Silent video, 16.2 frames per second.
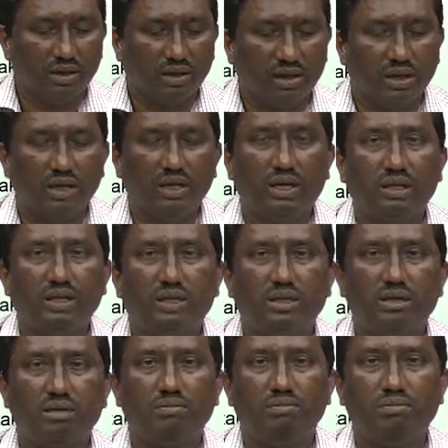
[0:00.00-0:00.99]
Here
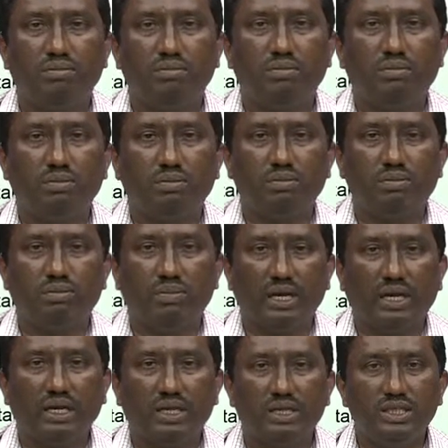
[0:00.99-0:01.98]
the
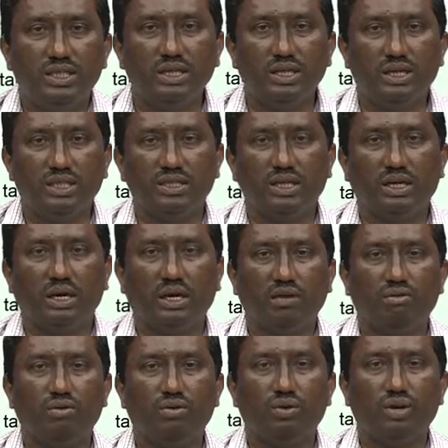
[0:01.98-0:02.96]
planning engineers
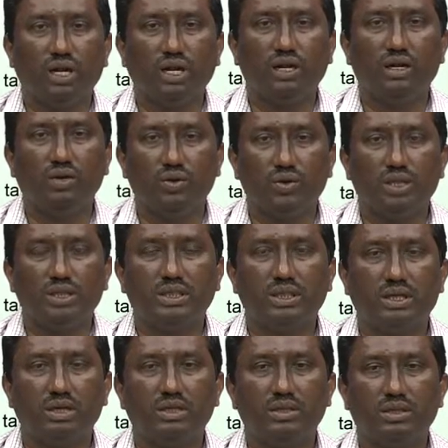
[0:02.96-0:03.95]
have to take into
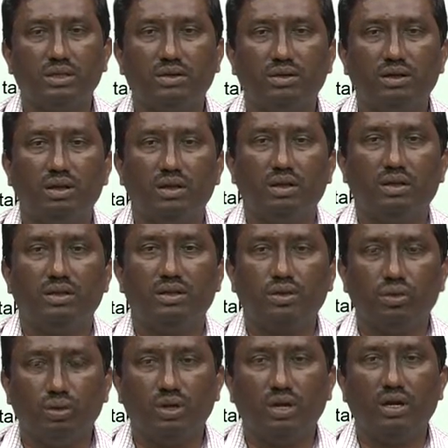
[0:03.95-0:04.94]
consideration the
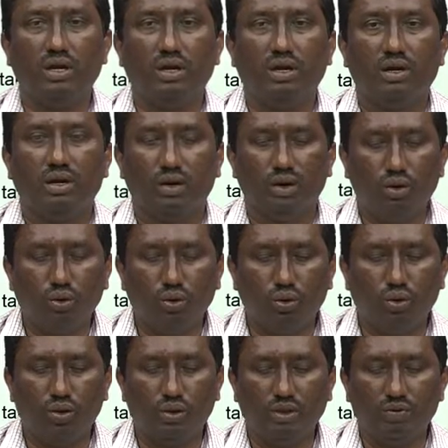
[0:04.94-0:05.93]
total
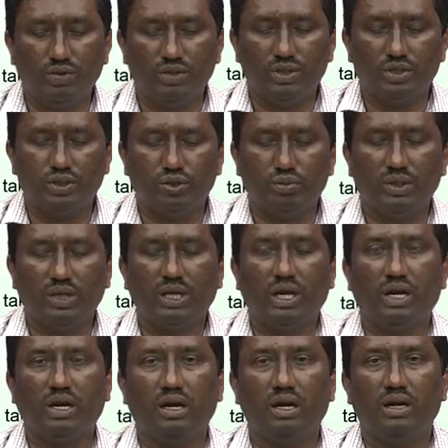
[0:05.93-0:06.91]
load which is to be
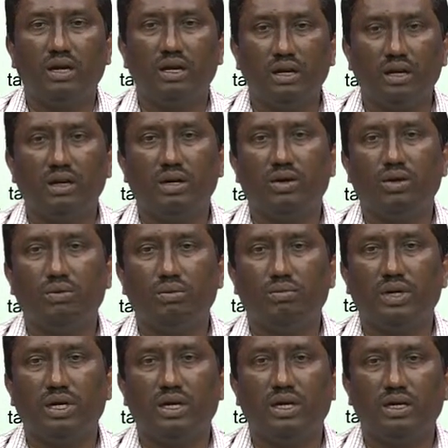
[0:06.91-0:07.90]
catered
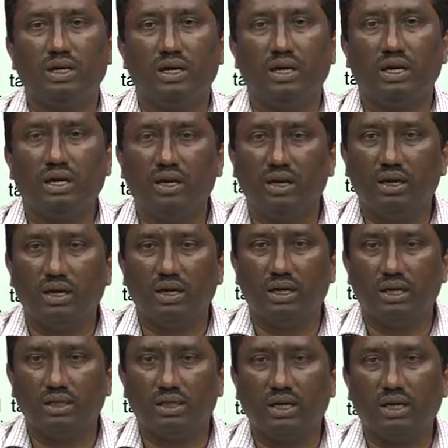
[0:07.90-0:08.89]
by an
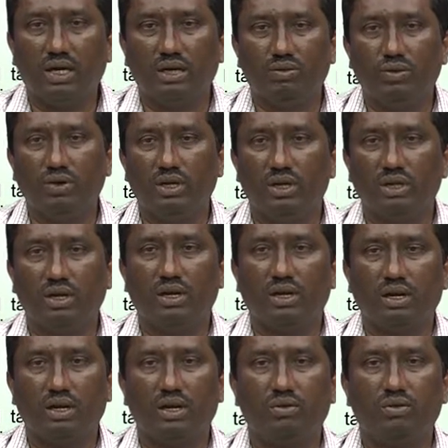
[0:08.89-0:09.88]
extra high voltage or
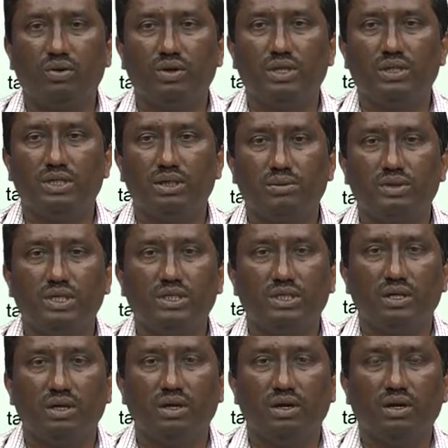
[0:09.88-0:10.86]
ultra high voltage
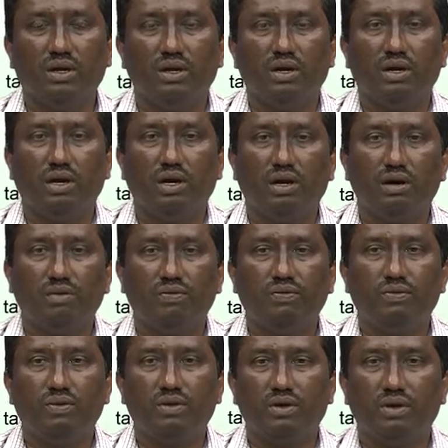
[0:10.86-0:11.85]
substation
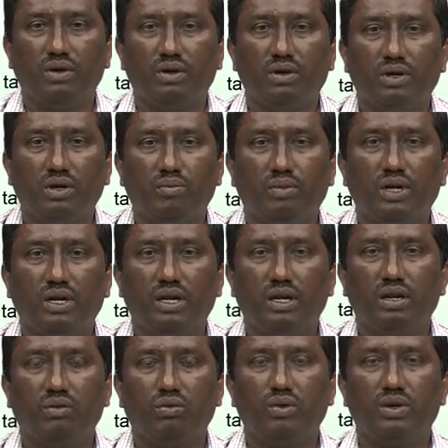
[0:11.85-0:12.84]
of a
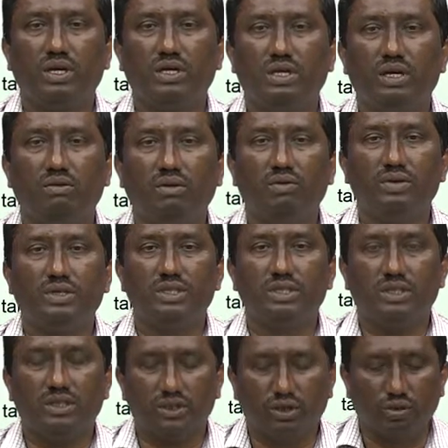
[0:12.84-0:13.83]
particular voltage level which is
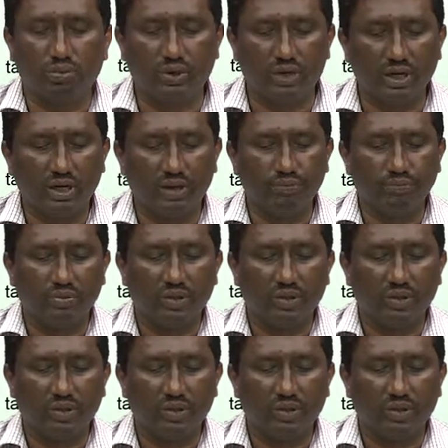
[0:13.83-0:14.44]
its operating,